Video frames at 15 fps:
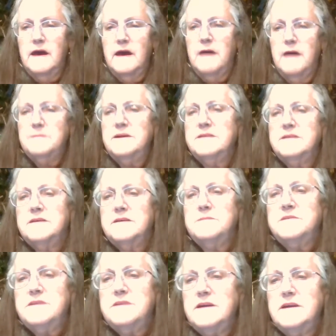Emily, as I'm
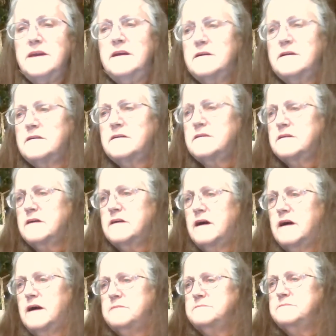sitting here,
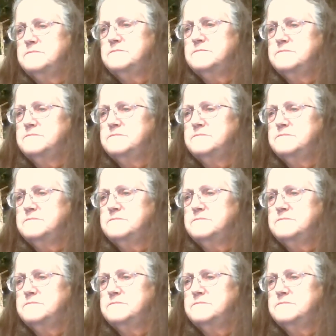I